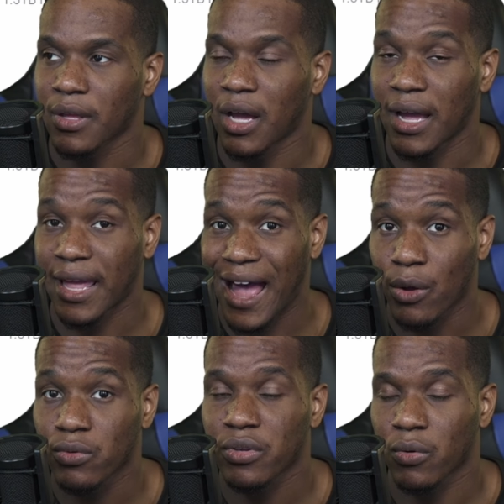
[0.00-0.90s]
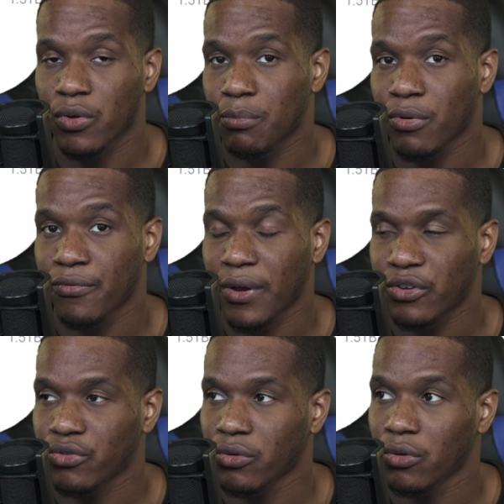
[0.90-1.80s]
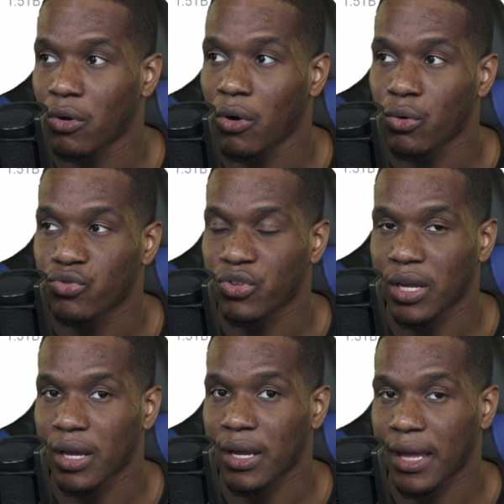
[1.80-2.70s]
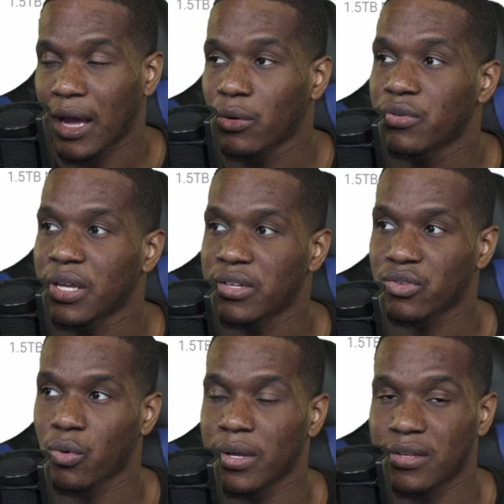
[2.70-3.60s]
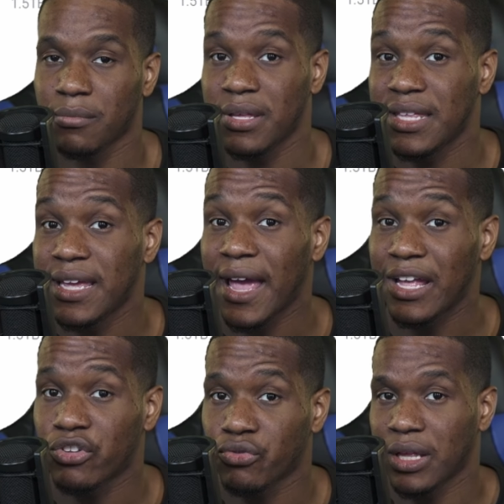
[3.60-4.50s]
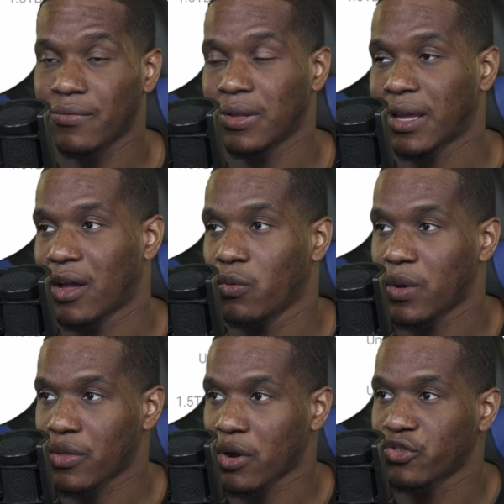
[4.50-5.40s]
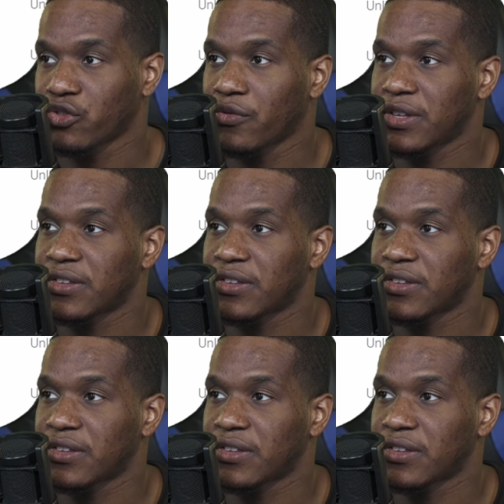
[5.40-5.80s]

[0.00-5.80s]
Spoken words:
account, or the professional hosting account, is going to be the entry-level account with our service.